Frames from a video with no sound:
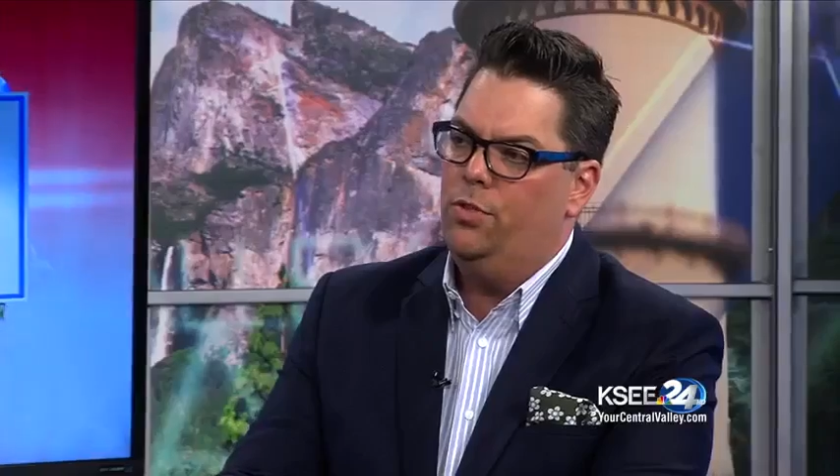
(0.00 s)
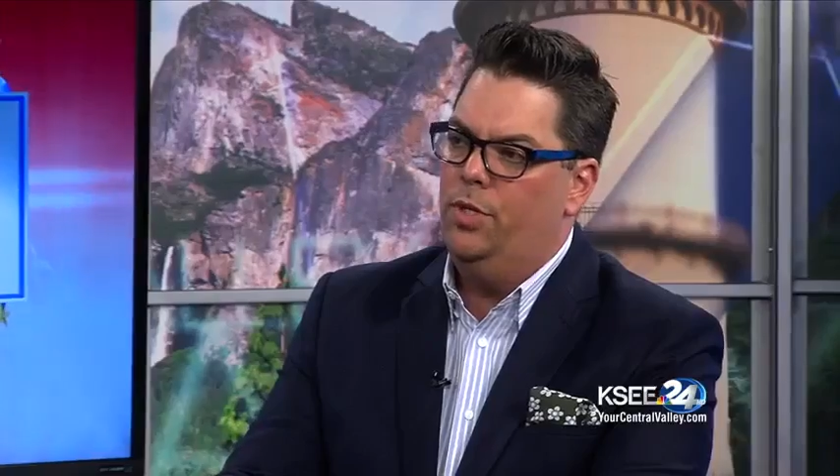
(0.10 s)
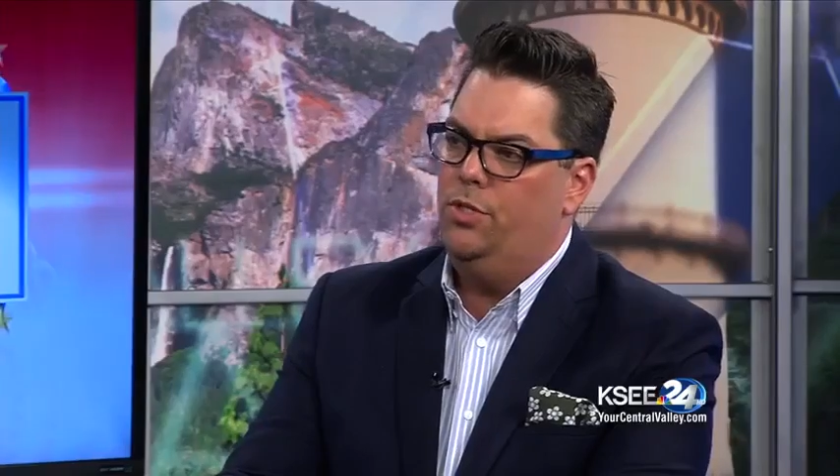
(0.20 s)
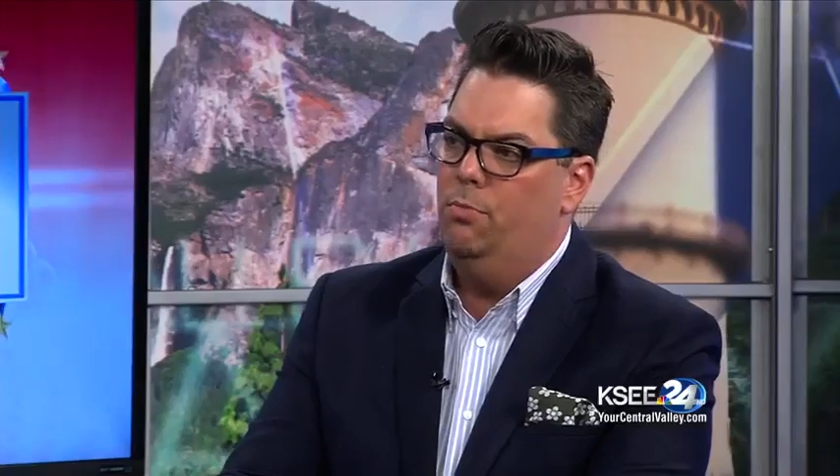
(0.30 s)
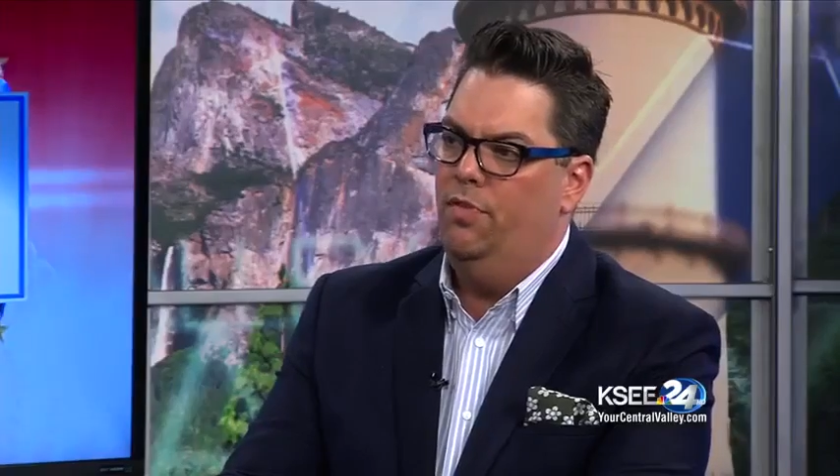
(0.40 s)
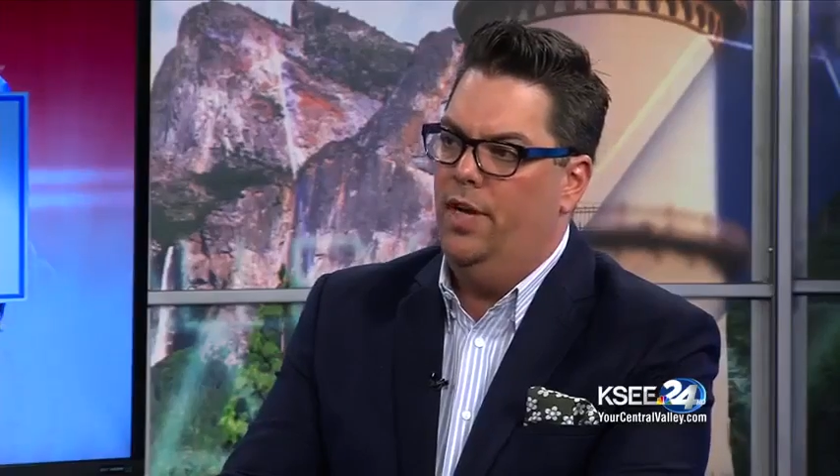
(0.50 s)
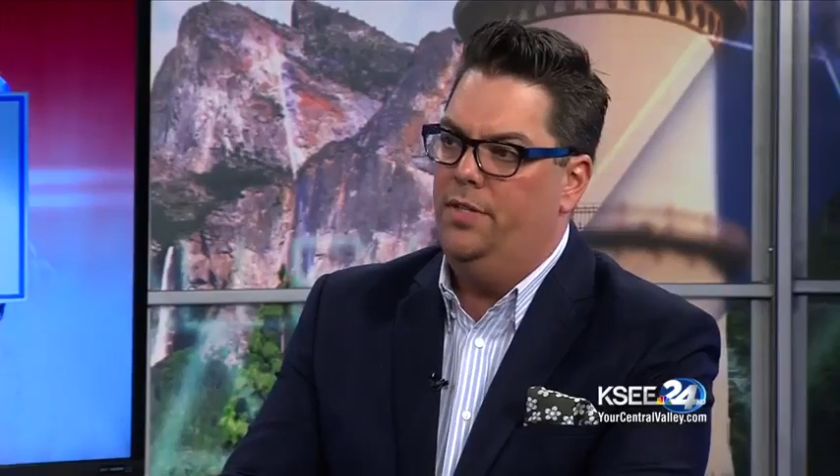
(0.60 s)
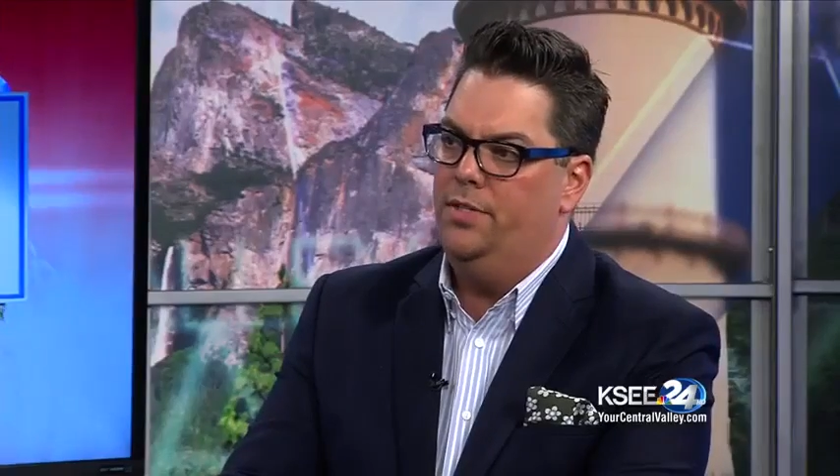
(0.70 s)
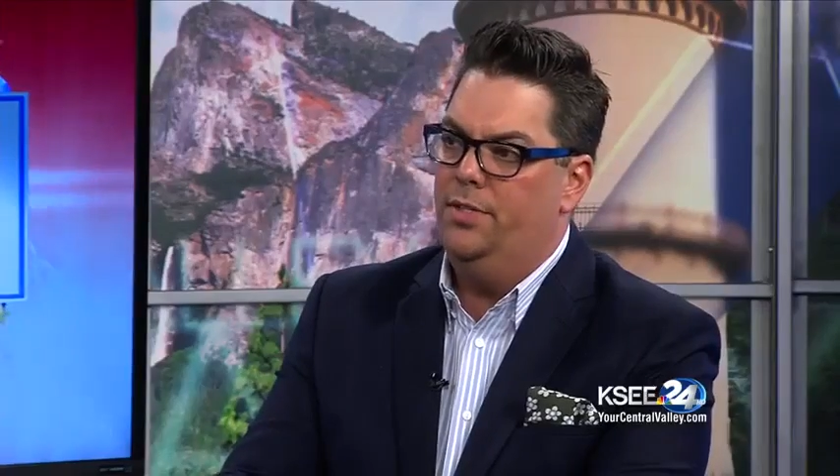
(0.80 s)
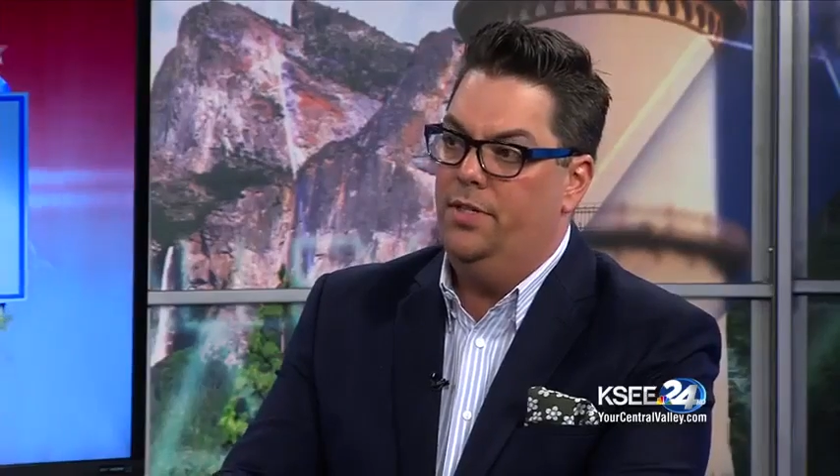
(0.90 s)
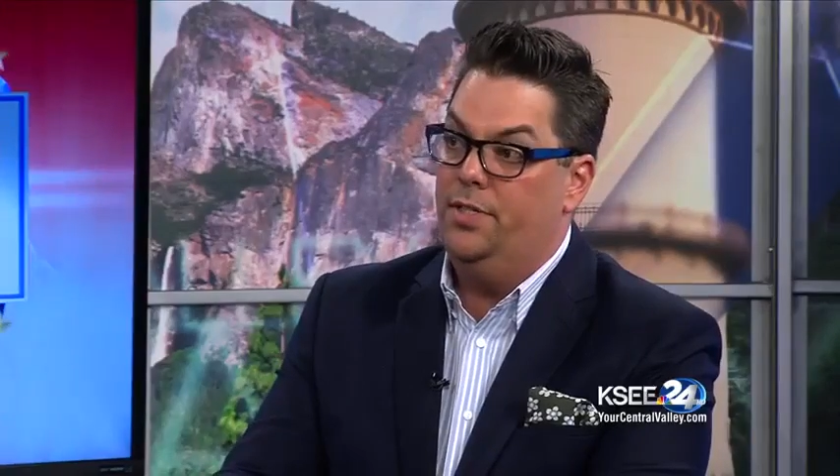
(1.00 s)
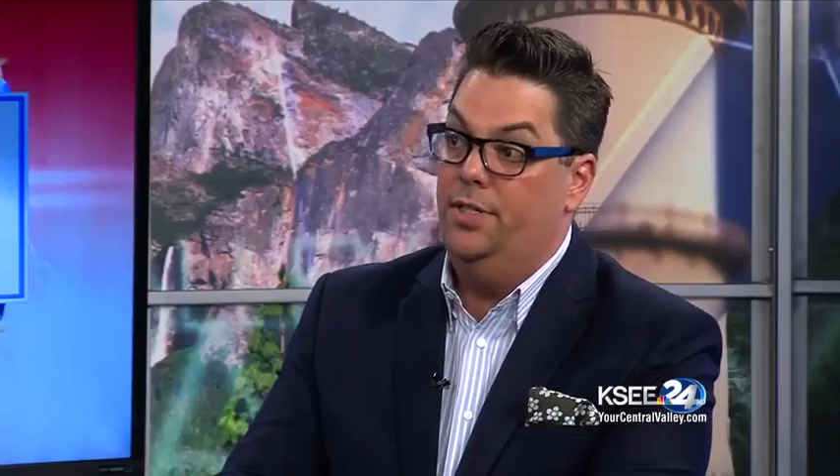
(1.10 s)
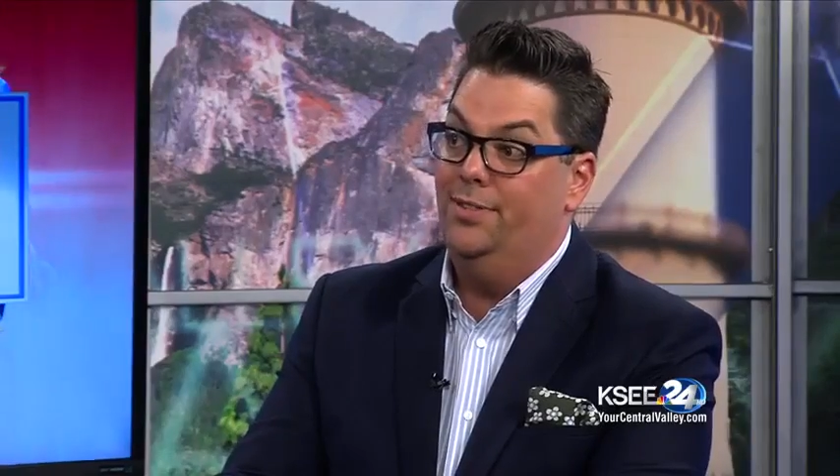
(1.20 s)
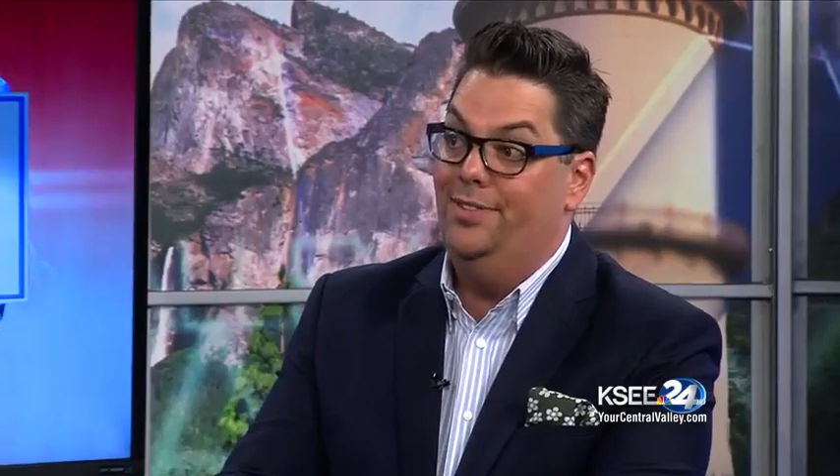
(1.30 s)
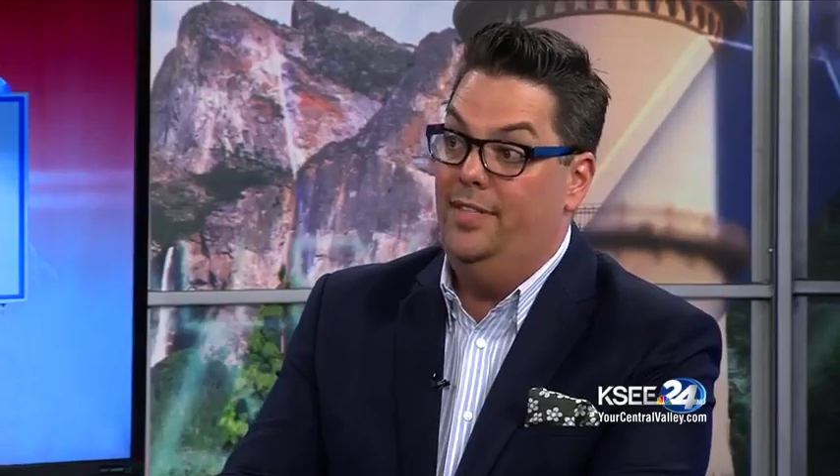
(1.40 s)
three supervisors are
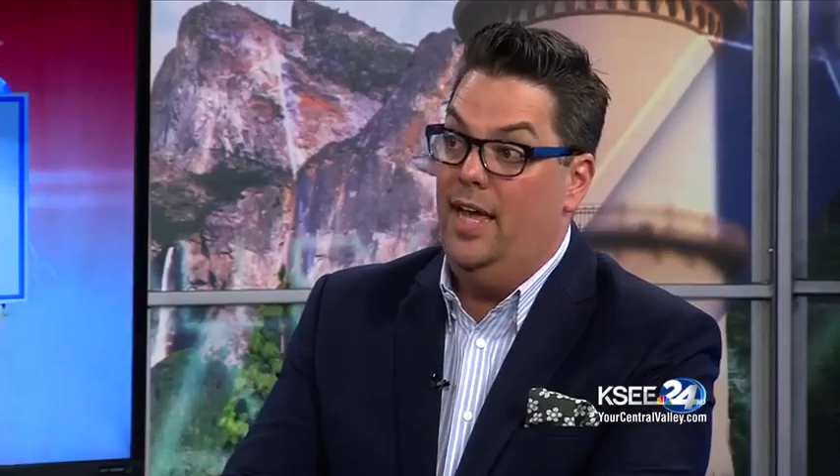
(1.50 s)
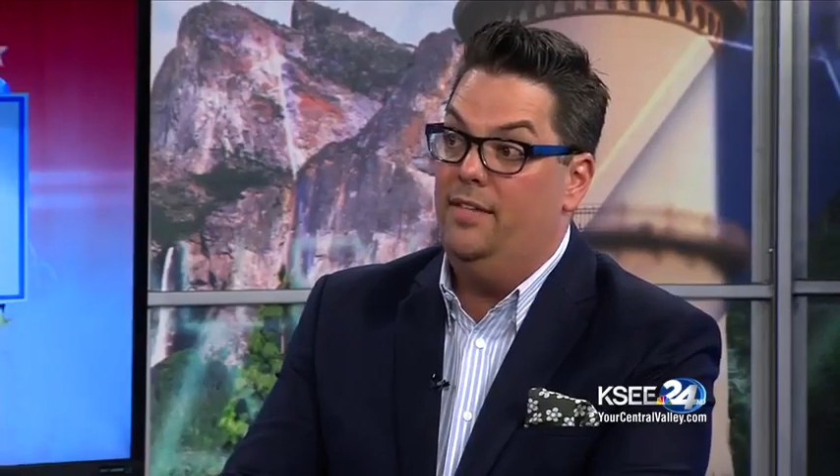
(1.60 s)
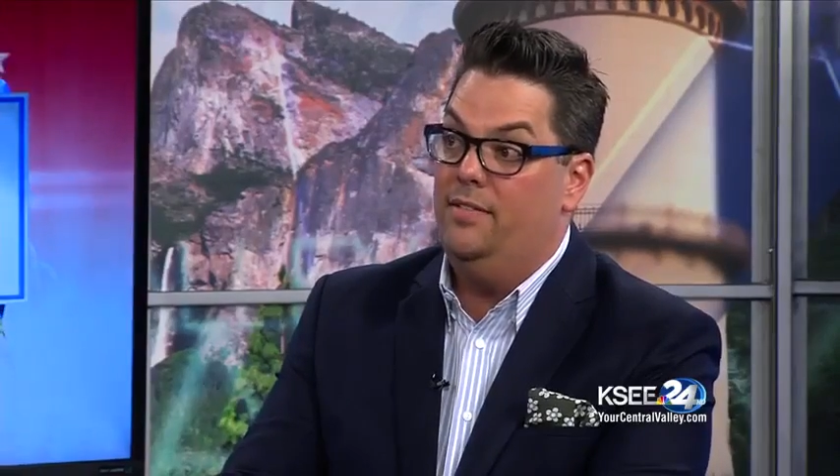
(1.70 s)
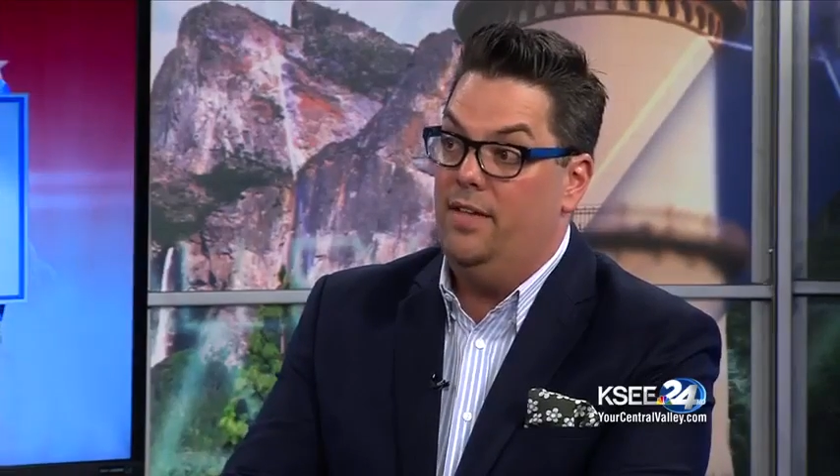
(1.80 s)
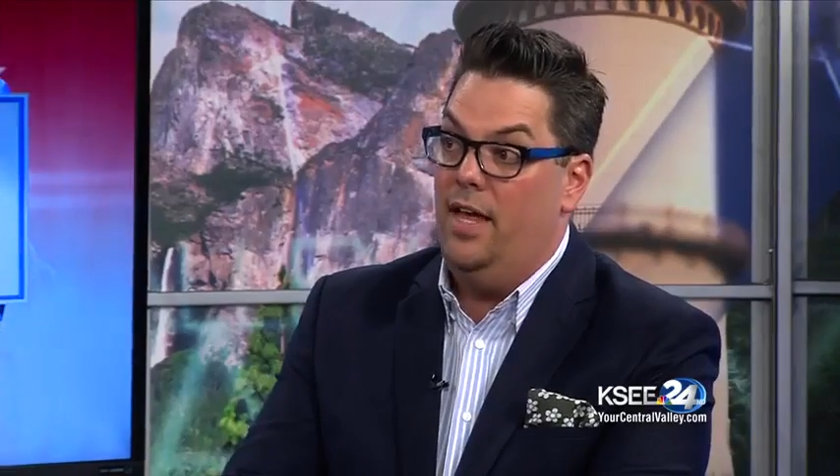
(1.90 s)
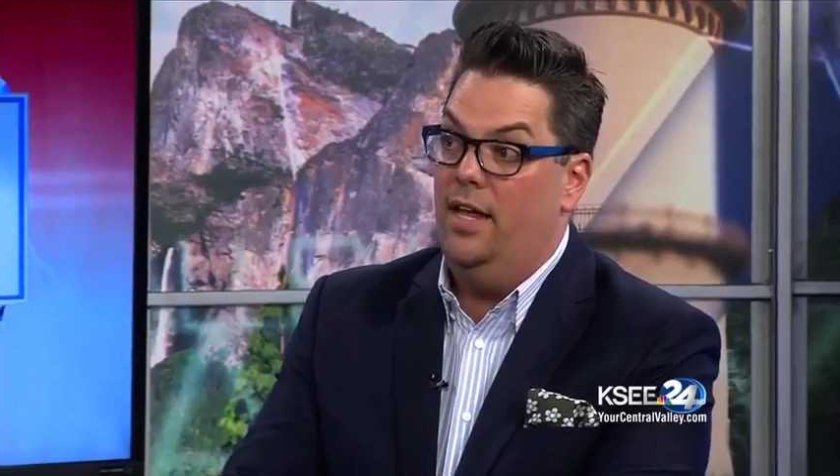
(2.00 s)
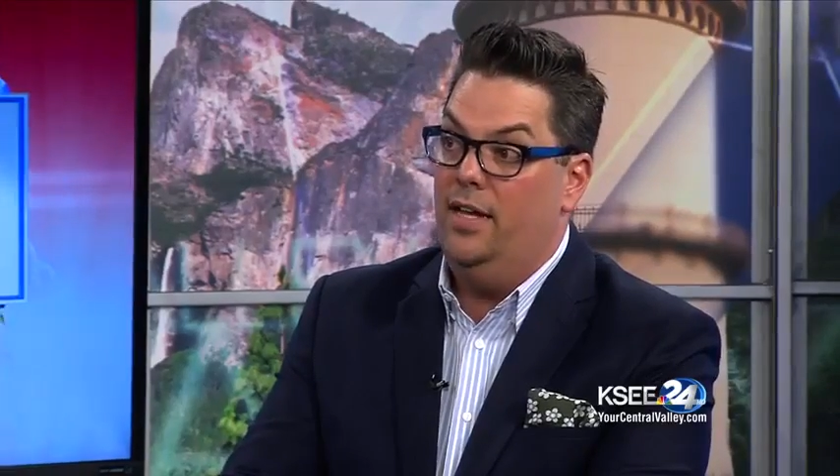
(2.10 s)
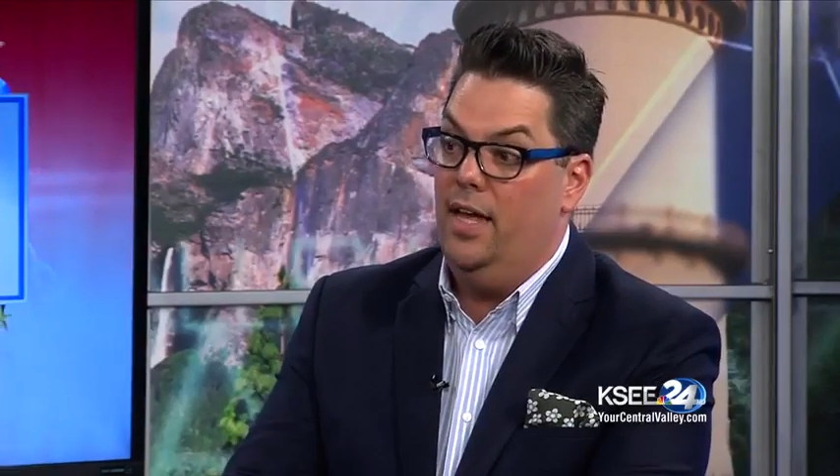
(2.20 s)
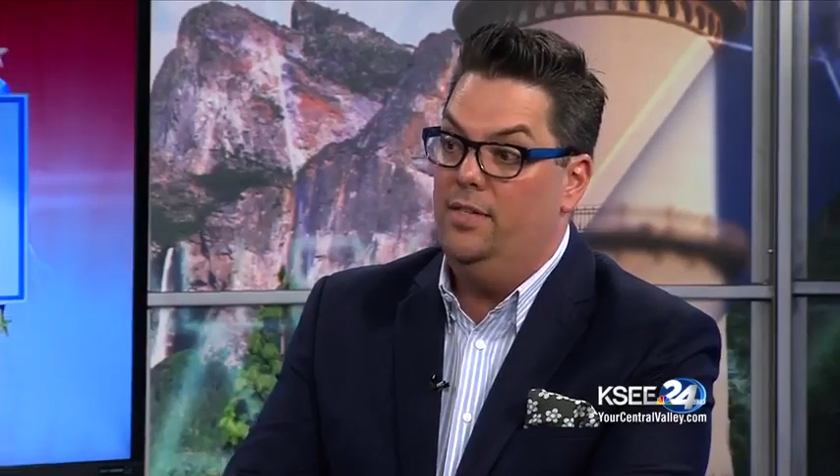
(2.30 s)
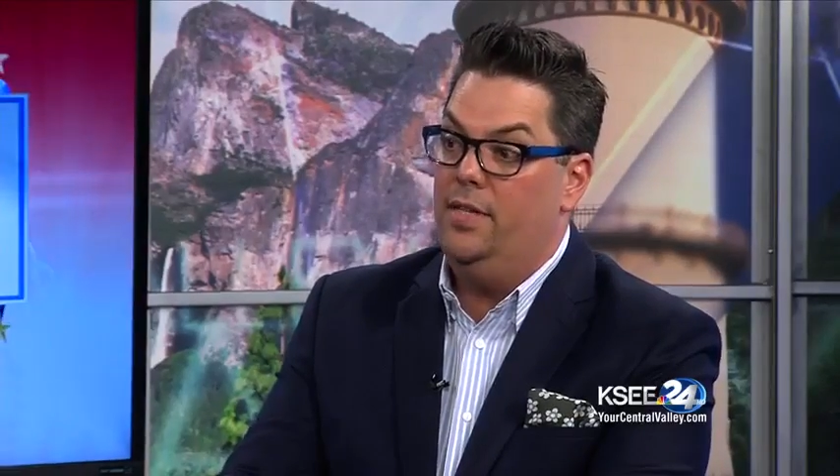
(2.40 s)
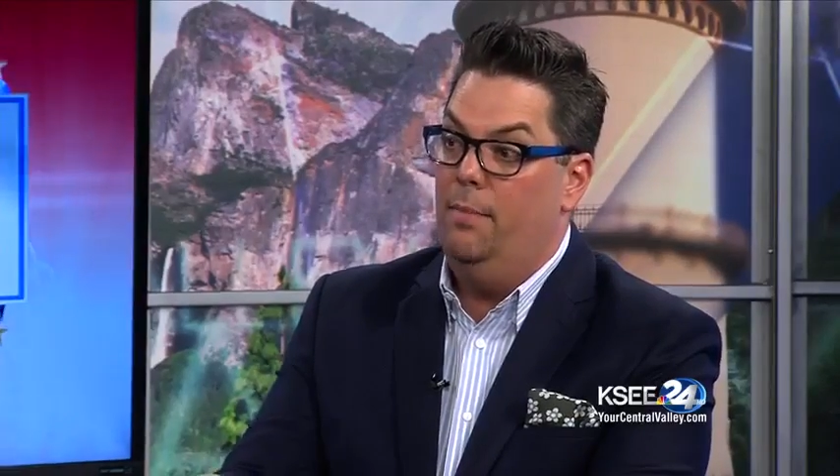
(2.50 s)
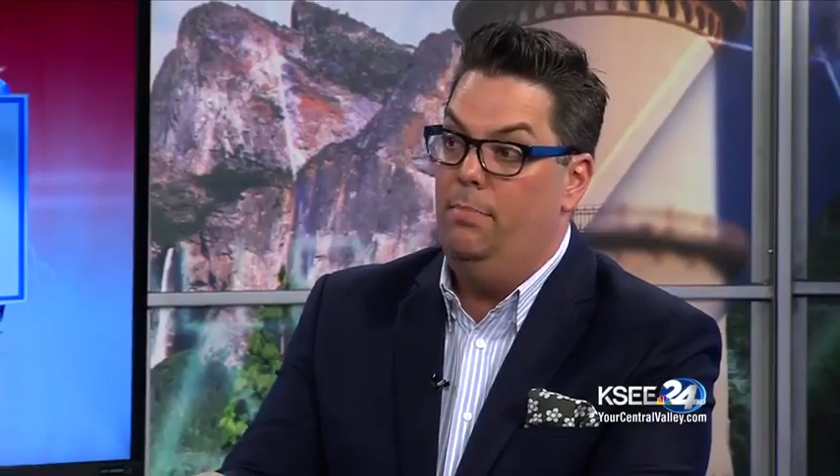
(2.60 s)
still dead set against